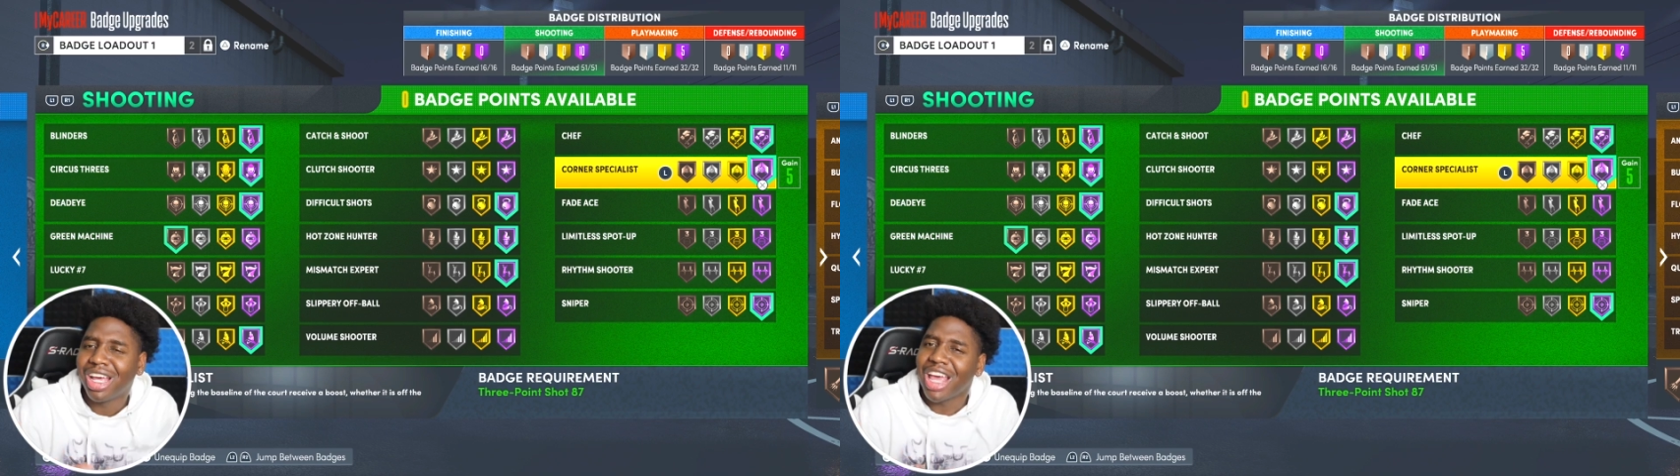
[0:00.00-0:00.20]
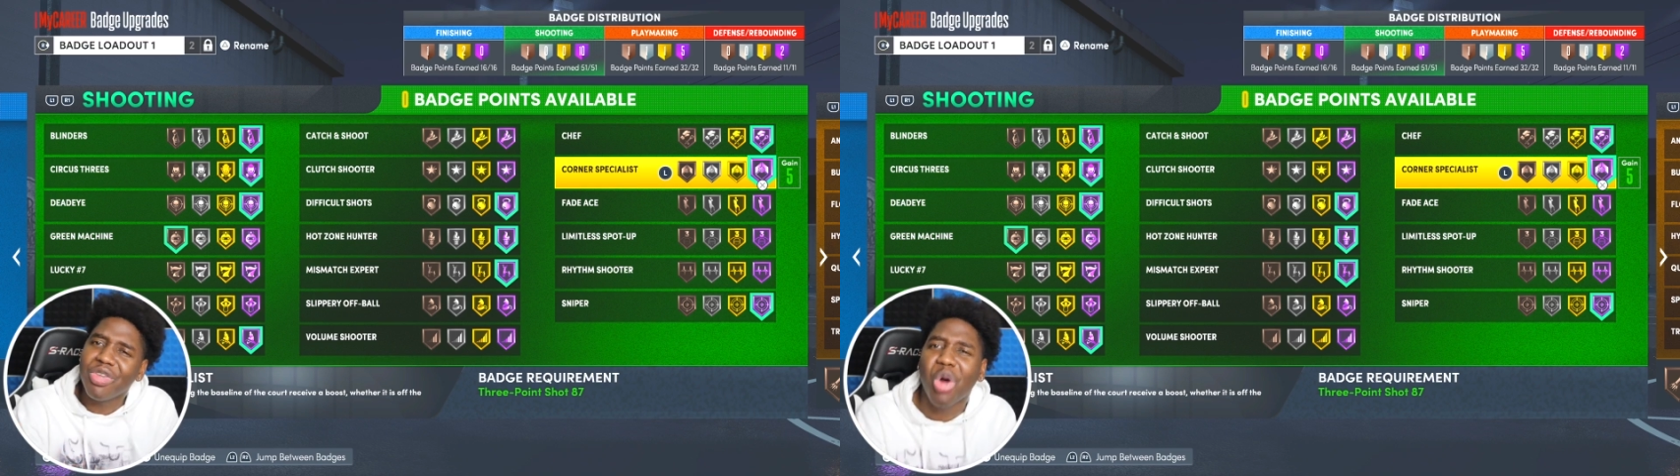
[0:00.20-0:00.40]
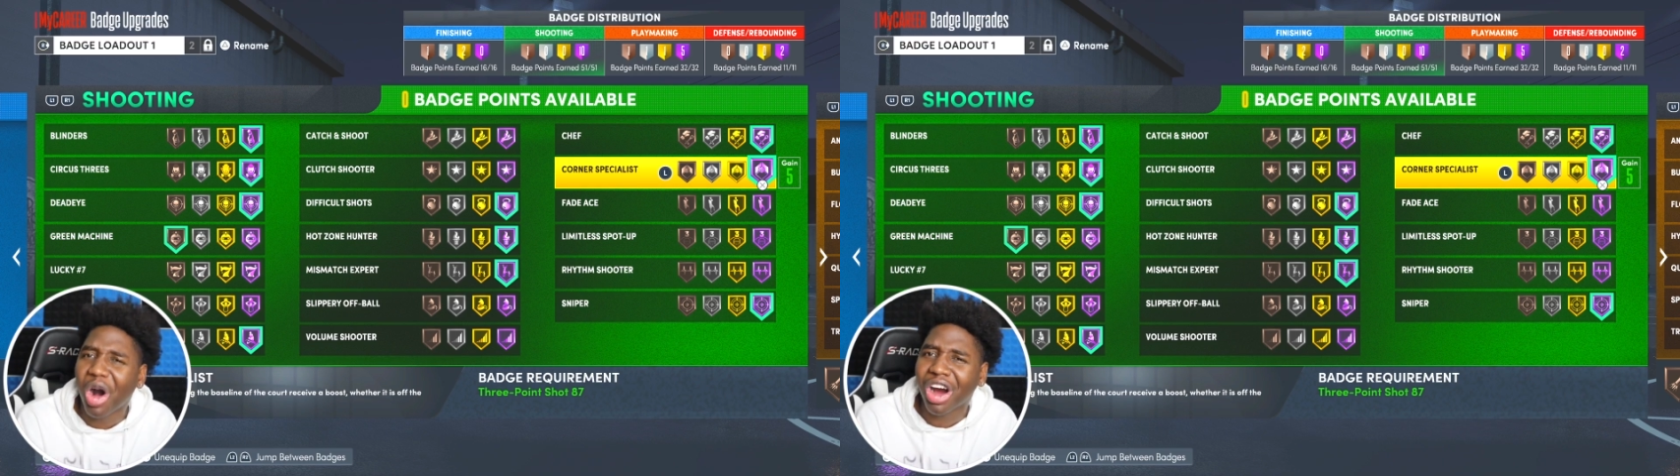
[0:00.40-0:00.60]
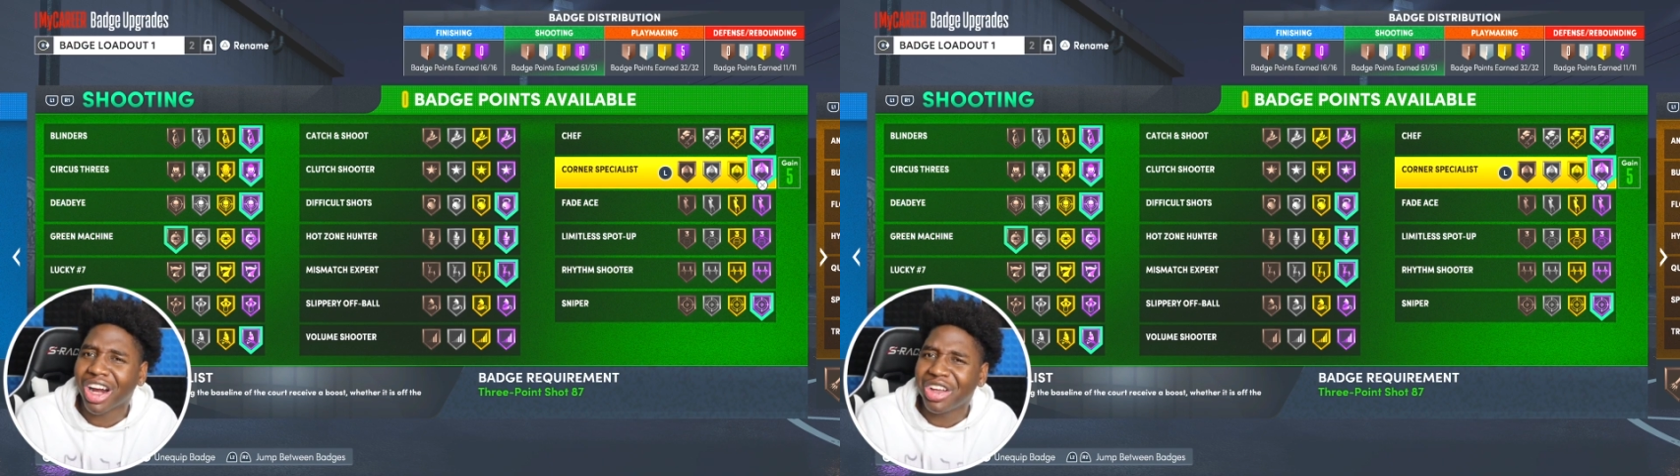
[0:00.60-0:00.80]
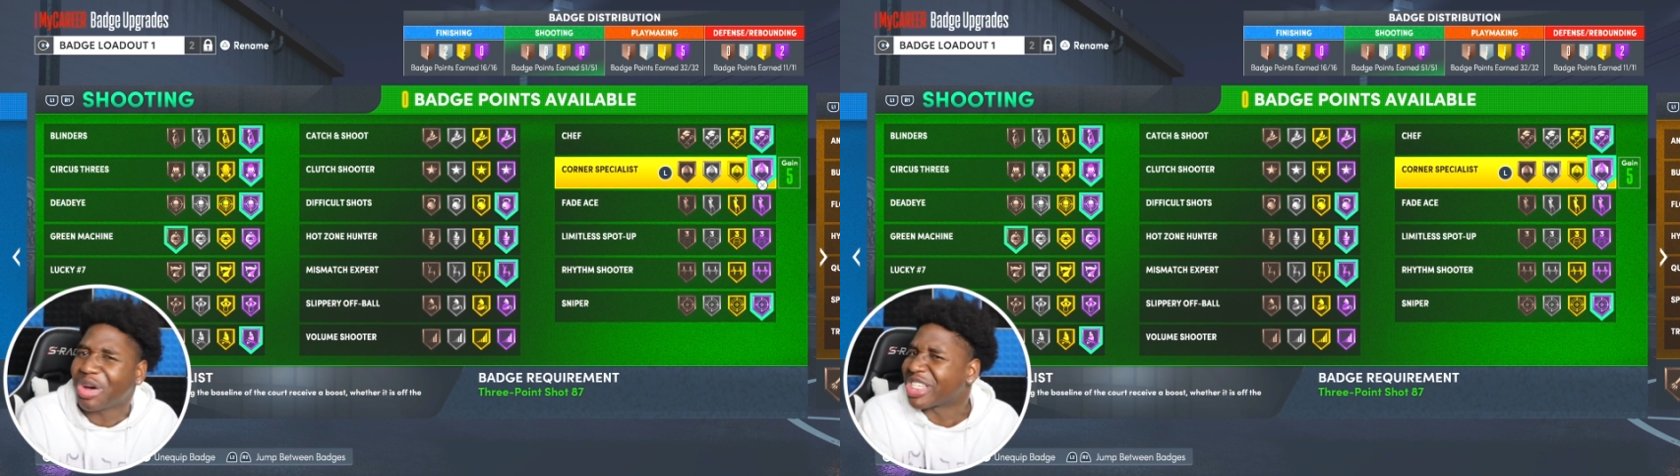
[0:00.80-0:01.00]
if you are,
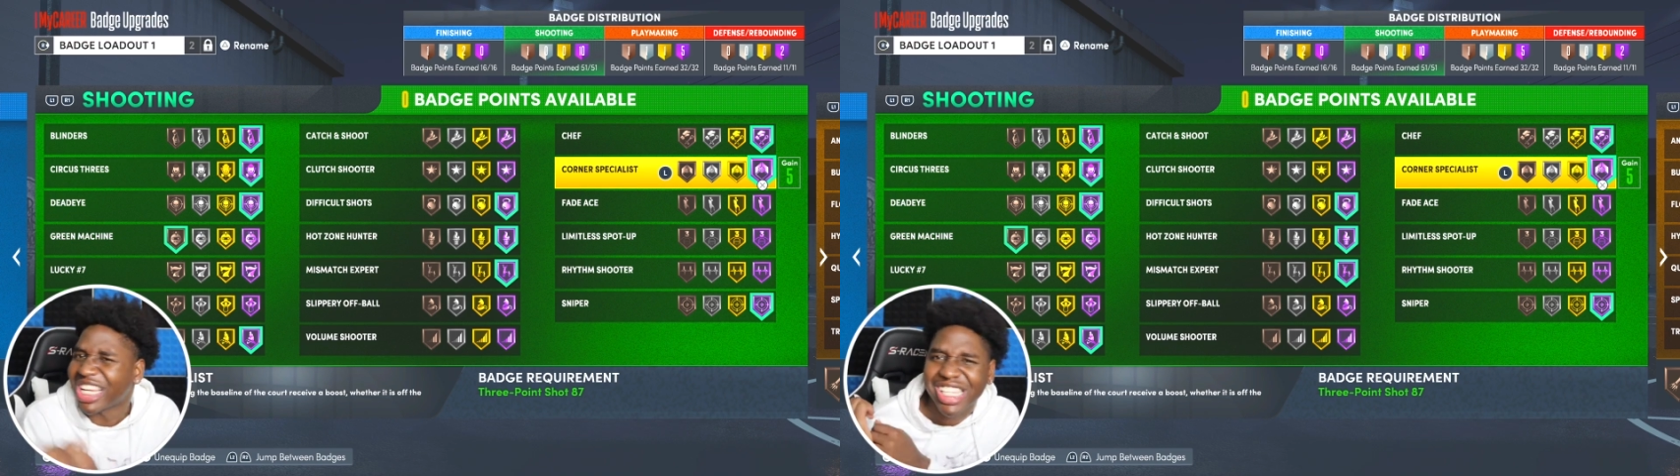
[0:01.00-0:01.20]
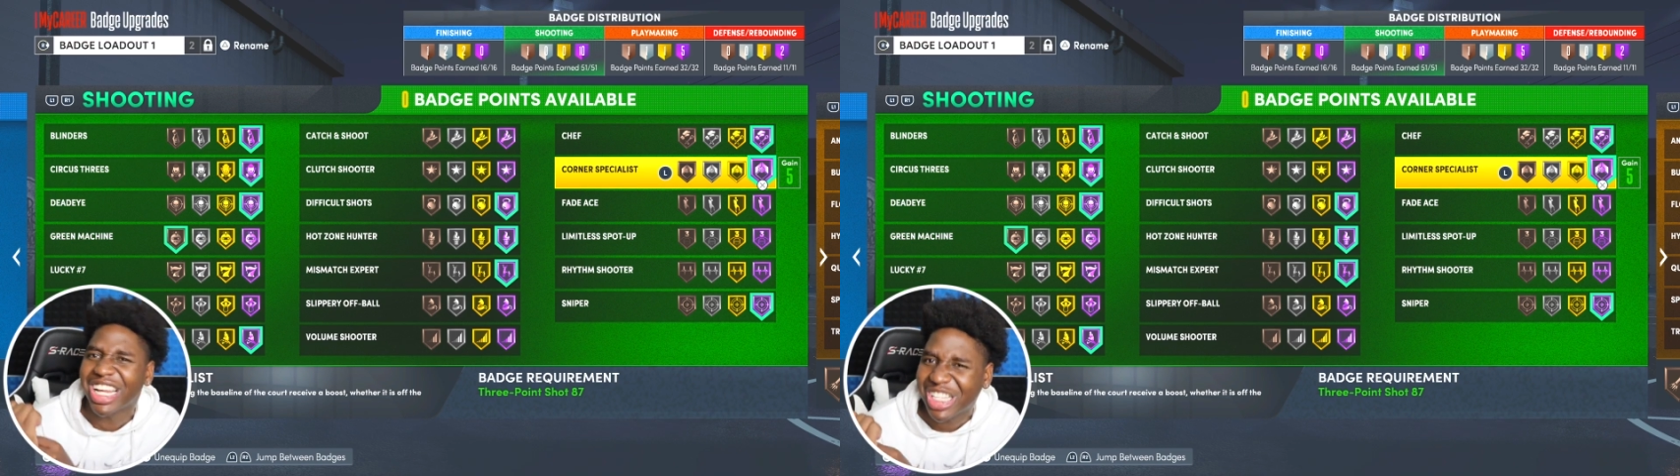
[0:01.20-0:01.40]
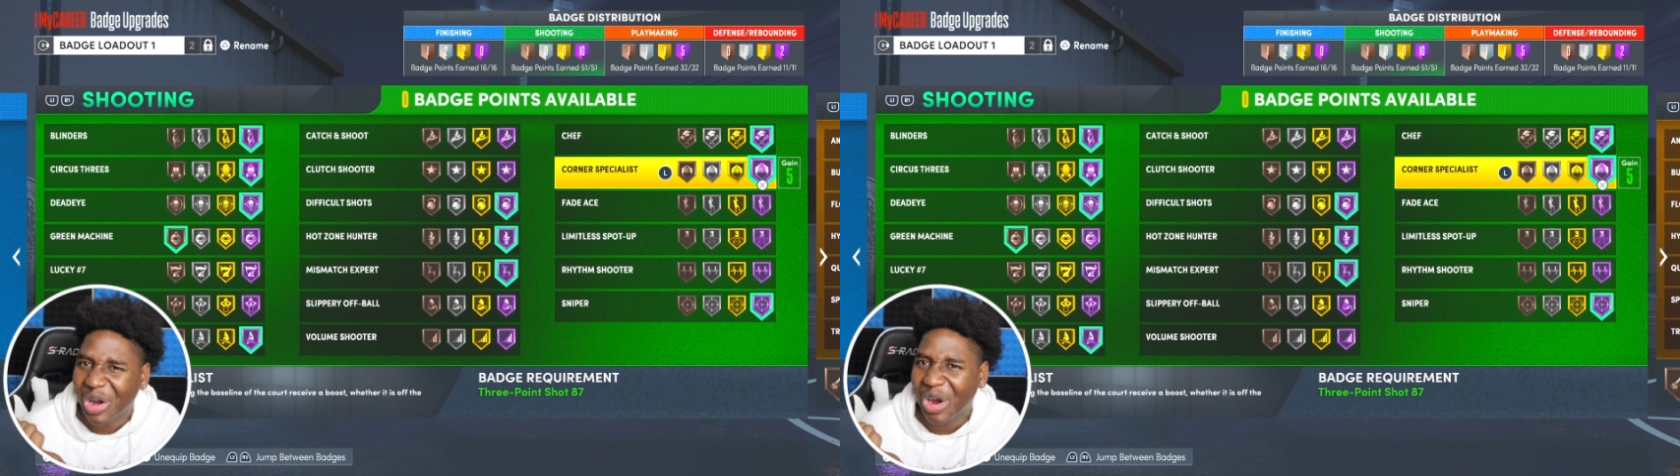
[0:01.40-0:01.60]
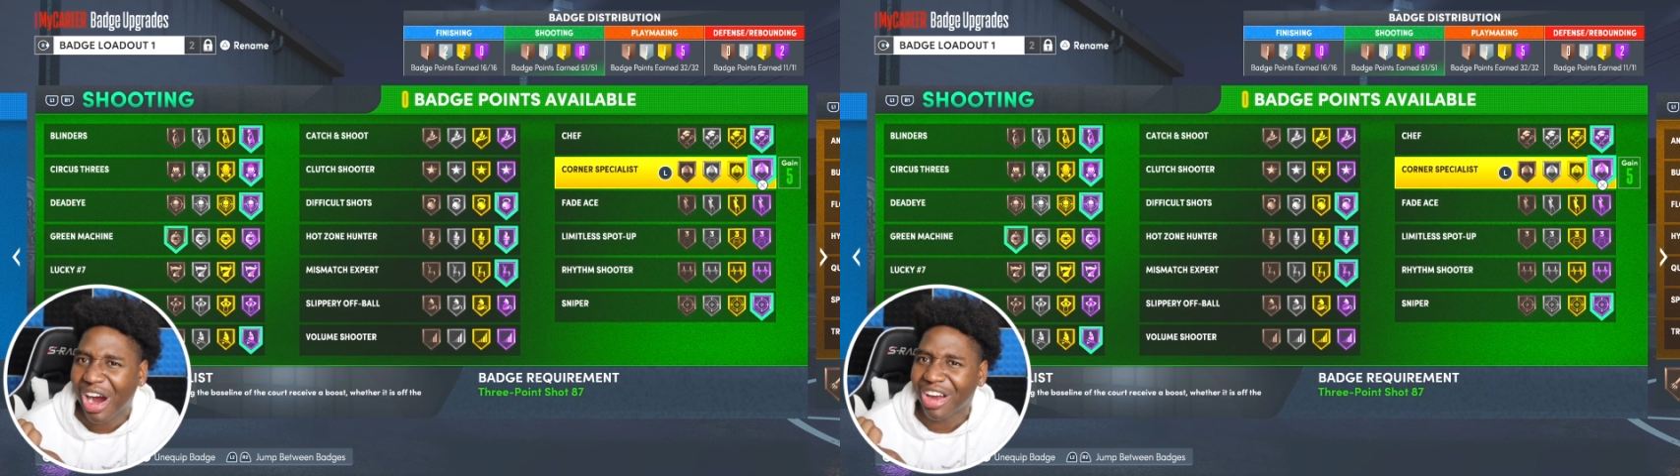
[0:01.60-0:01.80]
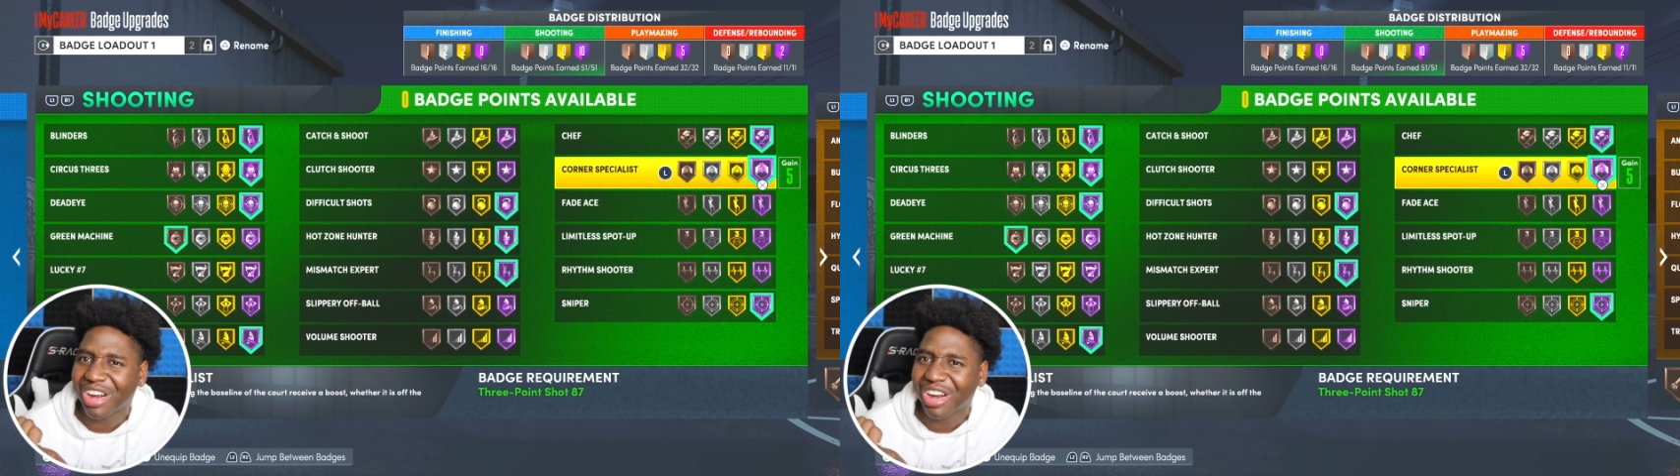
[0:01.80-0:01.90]
you know what I'm saying, send it to your guard.